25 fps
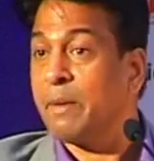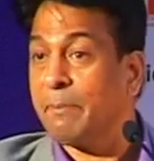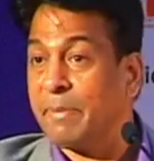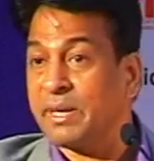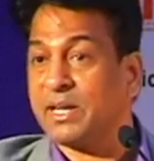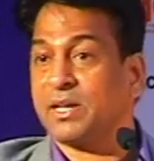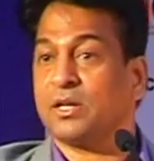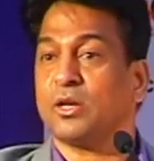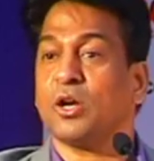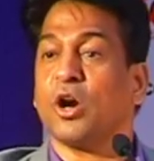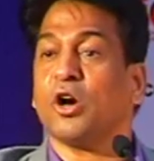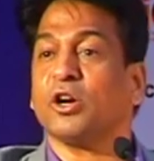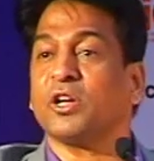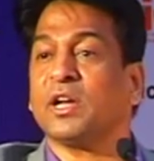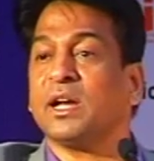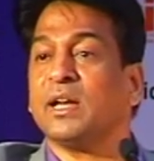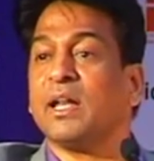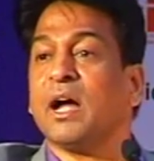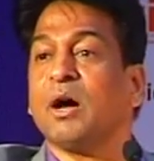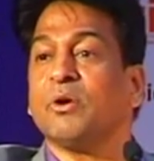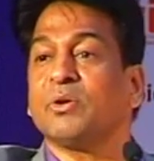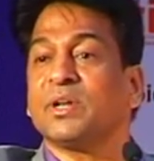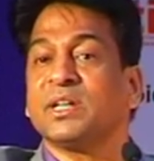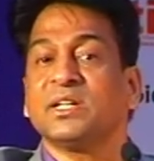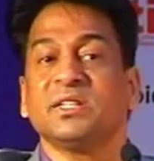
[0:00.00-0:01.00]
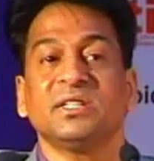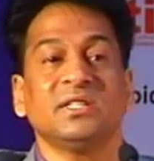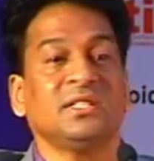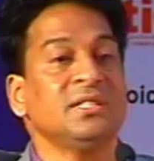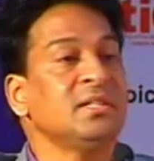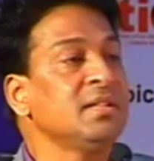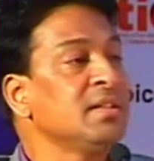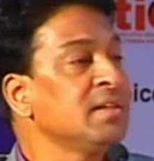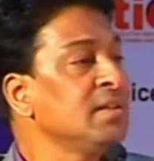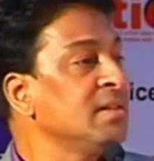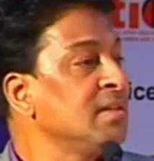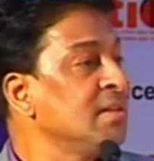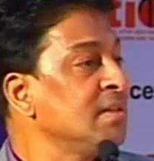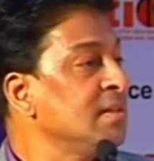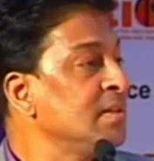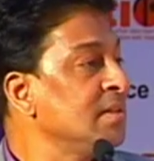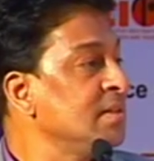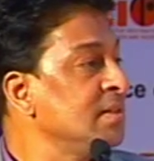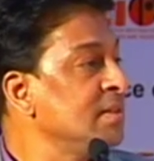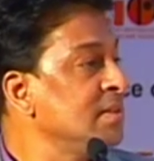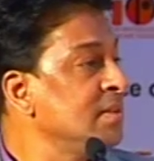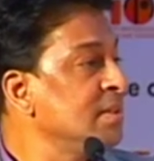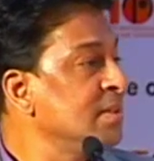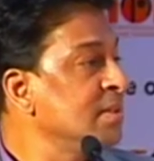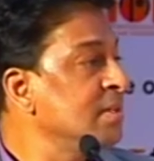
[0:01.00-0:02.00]
but not allowed in
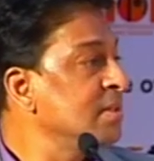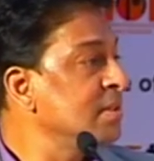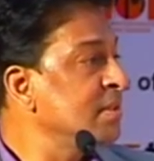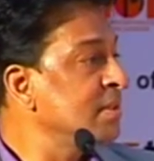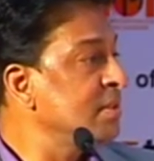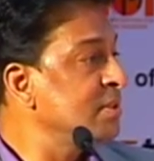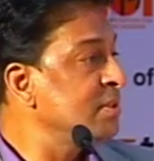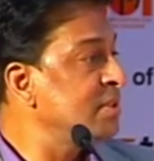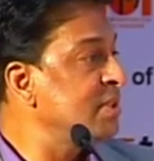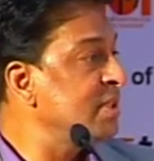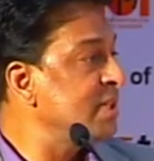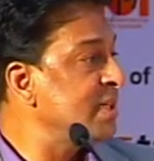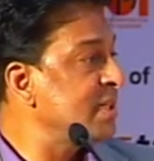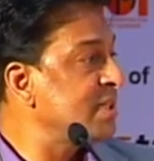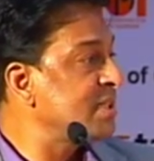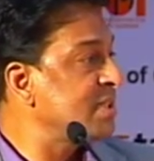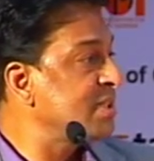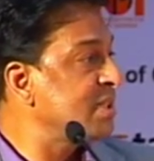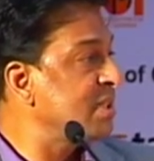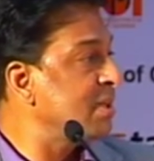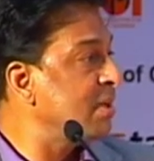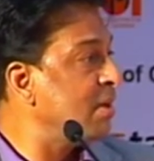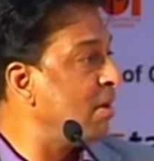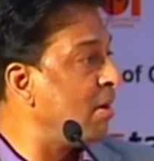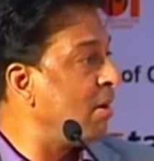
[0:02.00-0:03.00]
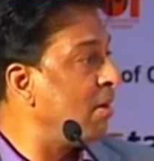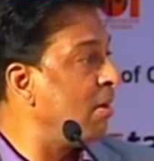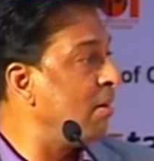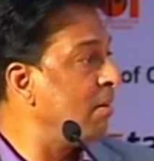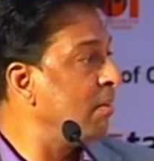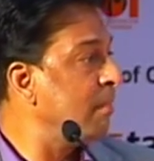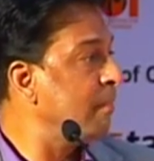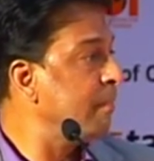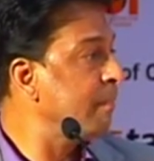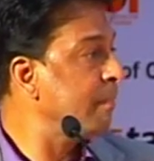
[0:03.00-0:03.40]
GST law.